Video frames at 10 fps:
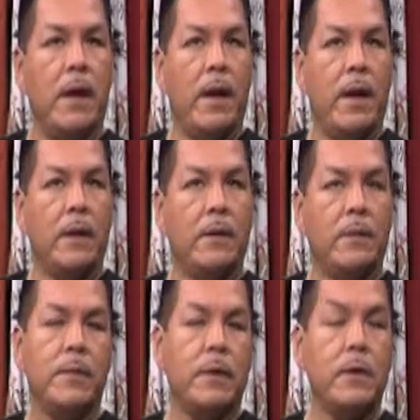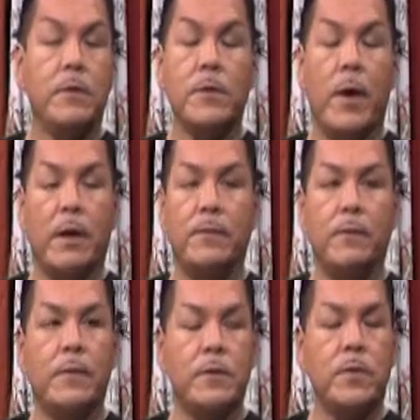And it was great.
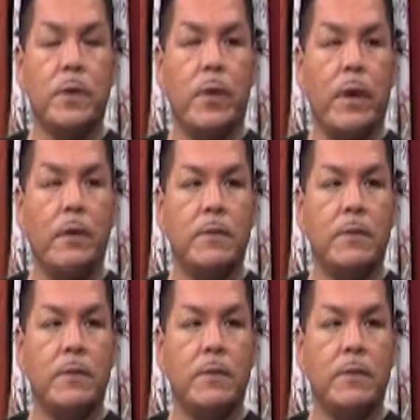It was really great.